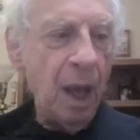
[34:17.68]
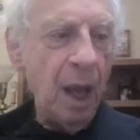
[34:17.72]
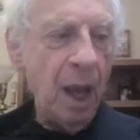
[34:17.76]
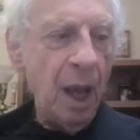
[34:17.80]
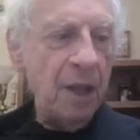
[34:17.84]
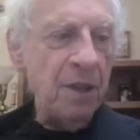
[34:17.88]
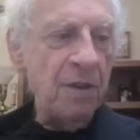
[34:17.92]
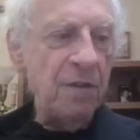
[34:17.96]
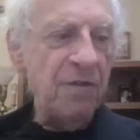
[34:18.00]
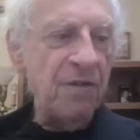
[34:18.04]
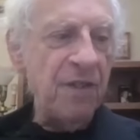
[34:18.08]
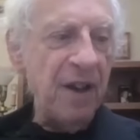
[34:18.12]

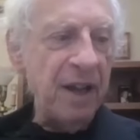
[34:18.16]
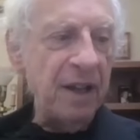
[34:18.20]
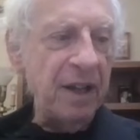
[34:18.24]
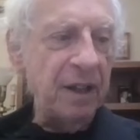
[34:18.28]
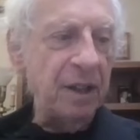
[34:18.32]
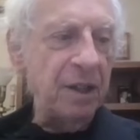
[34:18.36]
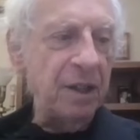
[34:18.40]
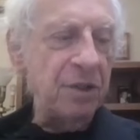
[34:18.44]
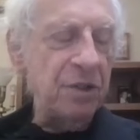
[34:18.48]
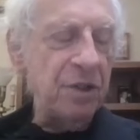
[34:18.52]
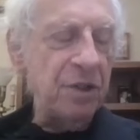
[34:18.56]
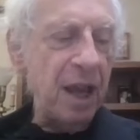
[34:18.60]
and the final
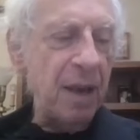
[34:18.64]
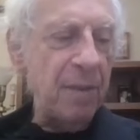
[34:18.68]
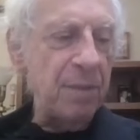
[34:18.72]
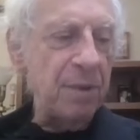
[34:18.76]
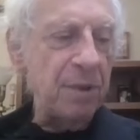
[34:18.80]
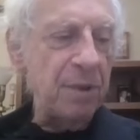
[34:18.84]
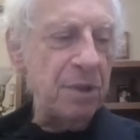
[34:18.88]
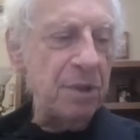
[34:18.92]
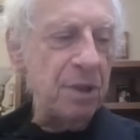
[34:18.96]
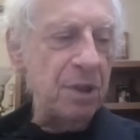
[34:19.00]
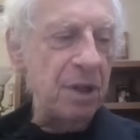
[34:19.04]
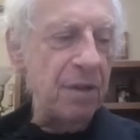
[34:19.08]
exam
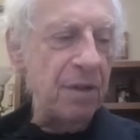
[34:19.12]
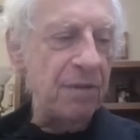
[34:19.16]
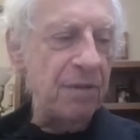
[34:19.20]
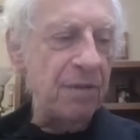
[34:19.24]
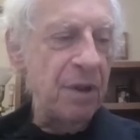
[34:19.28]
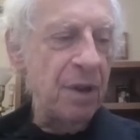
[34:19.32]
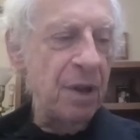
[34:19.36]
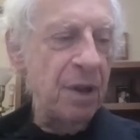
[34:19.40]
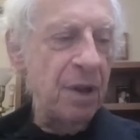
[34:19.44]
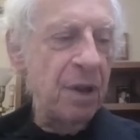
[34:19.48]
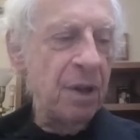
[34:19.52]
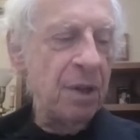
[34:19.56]
is enough
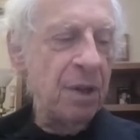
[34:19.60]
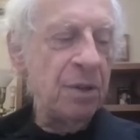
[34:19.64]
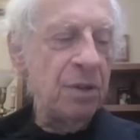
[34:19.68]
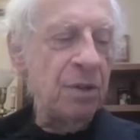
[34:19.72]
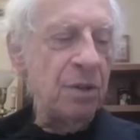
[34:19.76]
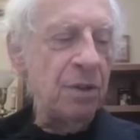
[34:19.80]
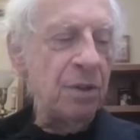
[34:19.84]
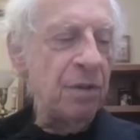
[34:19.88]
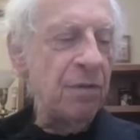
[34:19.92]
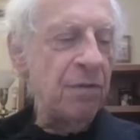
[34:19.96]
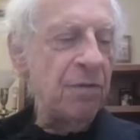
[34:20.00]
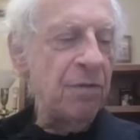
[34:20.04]

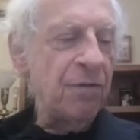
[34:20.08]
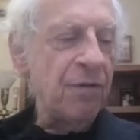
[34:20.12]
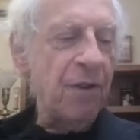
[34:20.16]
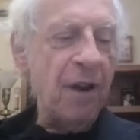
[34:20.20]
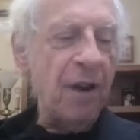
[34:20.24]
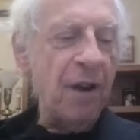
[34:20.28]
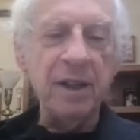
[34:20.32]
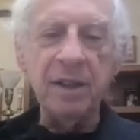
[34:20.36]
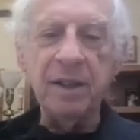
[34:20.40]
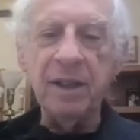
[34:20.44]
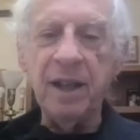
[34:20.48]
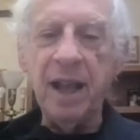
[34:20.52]
to
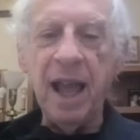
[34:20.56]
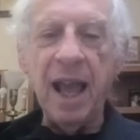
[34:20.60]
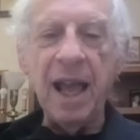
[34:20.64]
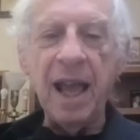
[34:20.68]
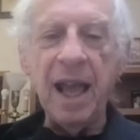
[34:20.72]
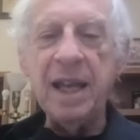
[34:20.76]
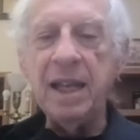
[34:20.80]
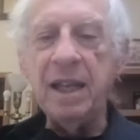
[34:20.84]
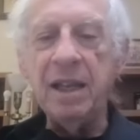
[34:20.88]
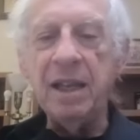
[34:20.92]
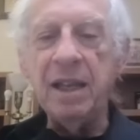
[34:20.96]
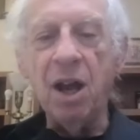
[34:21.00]
frighten
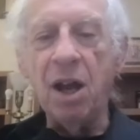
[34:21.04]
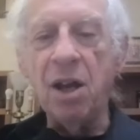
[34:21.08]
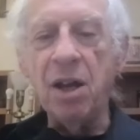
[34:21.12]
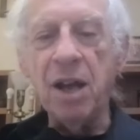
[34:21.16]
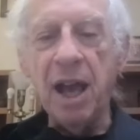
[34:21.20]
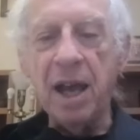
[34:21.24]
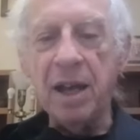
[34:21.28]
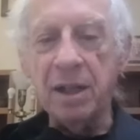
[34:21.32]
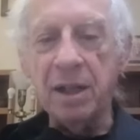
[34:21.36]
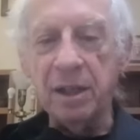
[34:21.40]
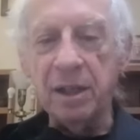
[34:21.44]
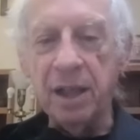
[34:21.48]
any young
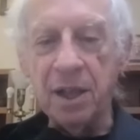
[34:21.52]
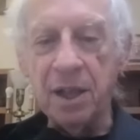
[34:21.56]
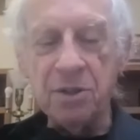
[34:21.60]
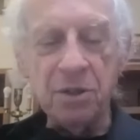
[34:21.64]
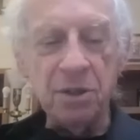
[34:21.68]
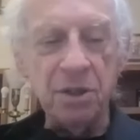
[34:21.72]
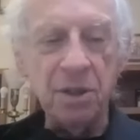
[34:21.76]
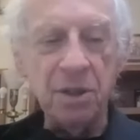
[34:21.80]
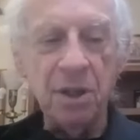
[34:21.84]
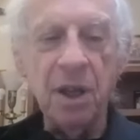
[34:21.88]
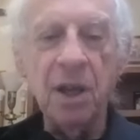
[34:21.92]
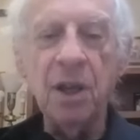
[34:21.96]

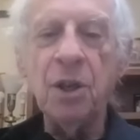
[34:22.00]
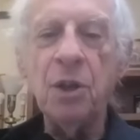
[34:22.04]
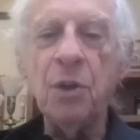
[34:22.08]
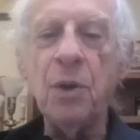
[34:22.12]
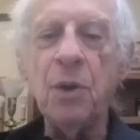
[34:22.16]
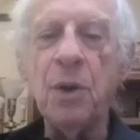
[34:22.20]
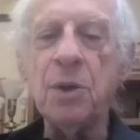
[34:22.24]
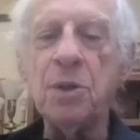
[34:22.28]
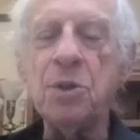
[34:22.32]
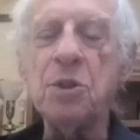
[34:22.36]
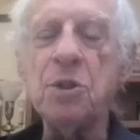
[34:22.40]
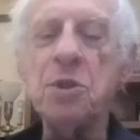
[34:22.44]
adolescent. You
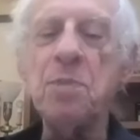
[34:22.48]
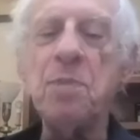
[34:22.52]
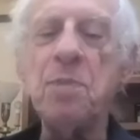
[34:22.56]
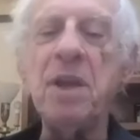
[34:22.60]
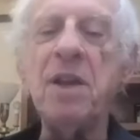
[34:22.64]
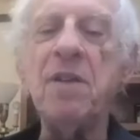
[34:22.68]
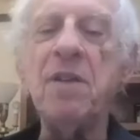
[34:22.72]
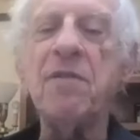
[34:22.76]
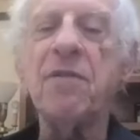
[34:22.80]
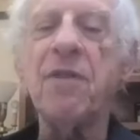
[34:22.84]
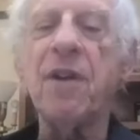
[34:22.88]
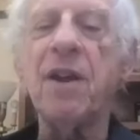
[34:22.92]
had to
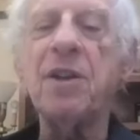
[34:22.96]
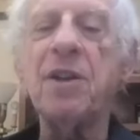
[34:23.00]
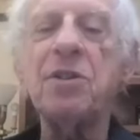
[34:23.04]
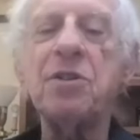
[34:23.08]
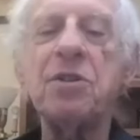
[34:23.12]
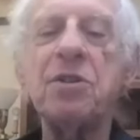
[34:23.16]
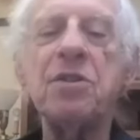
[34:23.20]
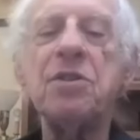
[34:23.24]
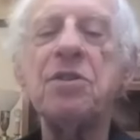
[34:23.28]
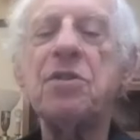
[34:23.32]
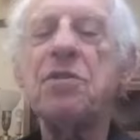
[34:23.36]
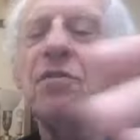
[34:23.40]
speak
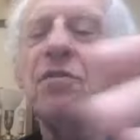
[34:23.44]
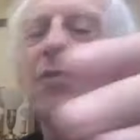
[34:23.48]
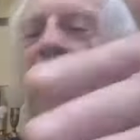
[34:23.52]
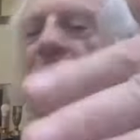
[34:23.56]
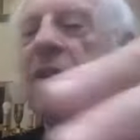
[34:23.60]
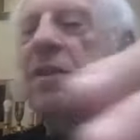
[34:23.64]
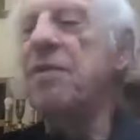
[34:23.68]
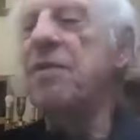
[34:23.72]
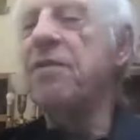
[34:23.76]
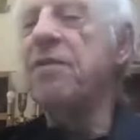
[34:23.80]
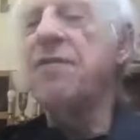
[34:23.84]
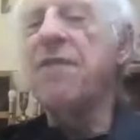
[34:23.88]
French in
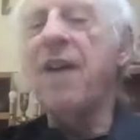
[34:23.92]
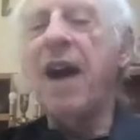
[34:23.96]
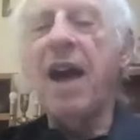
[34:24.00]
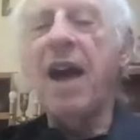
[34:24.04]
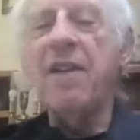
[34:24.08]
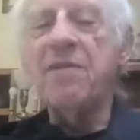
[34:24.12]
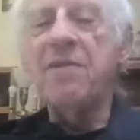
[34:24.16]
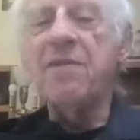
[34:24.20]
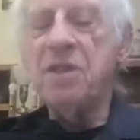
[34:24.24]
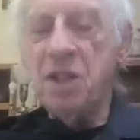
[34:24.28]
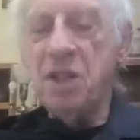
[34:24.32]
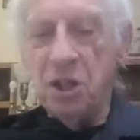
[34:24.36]
front of
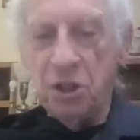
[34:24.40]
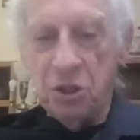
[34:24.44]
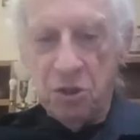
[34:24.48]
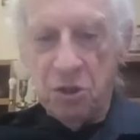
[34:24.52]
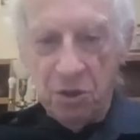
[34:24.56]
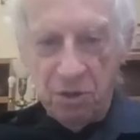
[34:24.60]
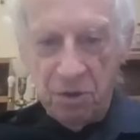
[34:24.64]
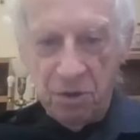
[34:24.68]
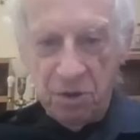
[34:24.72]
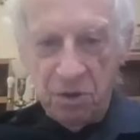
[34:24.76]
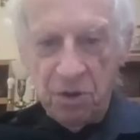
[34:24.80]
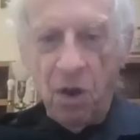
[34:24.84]
five
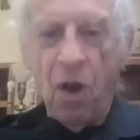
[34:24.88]
teachers,